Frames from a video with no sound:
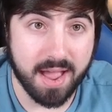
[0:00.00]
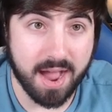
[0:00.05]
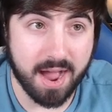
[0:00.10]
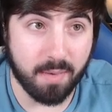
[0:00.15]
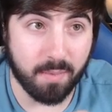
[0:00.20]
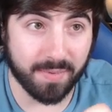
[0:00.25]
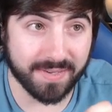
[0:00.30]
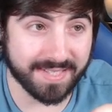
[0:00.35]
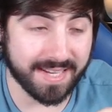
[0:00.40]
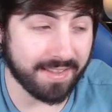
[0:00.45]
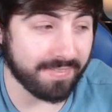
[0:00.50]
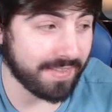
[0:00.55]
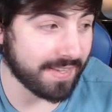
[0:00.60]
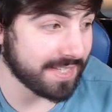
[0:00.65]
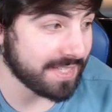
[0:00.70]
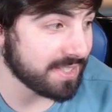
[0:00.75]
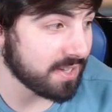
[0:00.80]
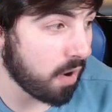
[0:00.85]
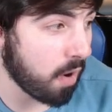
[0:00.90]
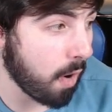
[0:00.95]
Once again,
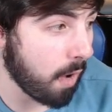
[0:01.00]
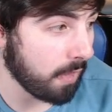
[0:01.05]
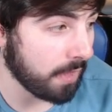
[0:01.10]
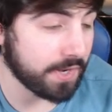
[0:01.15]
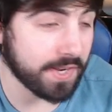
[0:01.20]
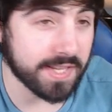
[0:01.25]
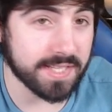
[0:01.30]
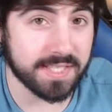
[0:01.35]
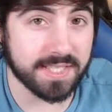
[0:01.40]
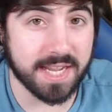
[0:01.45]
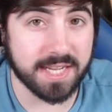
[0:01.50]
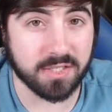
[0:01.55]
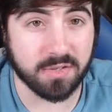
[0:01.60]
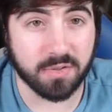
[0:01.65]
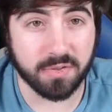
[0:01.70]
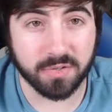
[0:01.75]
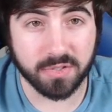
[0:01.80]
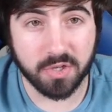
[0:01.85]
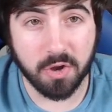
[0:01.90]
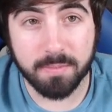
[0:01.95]
this is a holiday set,
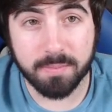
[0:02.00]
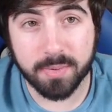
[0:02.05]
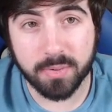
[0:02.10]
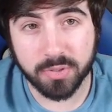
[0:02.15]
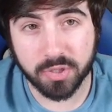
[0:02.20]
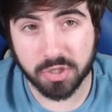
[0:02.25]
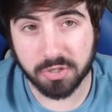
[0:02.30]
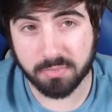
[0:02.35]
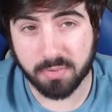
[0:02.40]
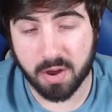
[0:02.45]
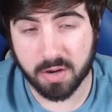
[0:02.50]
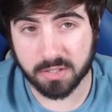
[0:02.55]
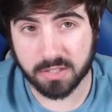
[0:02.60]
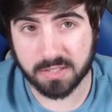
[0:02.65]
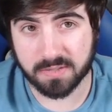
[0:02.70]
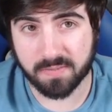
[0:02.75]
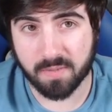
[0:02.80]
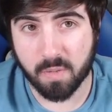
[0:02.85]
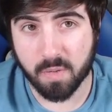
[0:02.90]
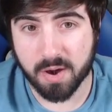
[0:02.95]
so there's no booster
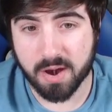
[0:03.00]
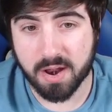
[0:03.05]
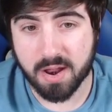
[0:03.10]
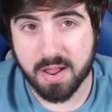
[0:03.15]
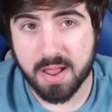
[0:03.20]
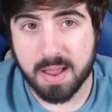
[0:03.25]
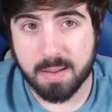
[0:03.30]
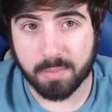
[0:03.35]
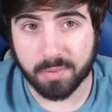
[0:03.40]
boxes for it,